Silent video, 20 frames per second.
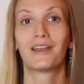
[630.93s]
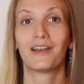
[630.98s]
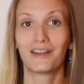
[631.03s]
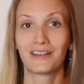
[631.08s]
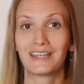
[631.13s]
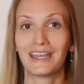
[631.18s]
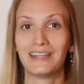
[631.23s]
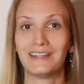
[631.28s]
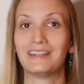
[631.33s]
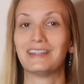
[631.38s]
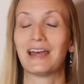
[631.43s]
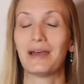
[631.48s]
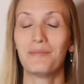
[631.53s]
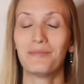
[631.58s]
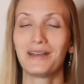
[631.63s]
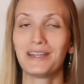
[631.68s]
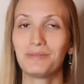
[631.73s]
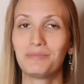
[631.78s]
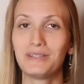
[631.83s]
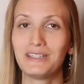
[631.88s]
Again, that
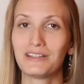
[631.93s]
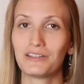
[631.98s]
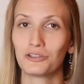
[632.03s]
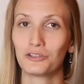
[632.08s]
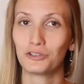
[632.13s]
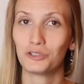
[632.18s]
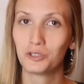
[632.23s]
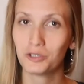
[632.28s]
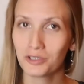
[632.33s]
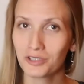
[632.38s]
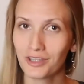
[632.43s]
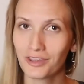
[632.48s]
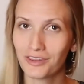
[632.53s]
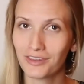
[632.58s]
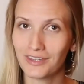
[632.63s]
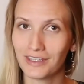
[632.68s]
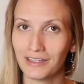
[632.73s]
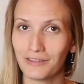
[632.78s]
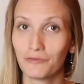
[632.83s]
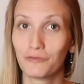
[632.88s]
might be a good
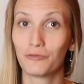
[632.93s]
thing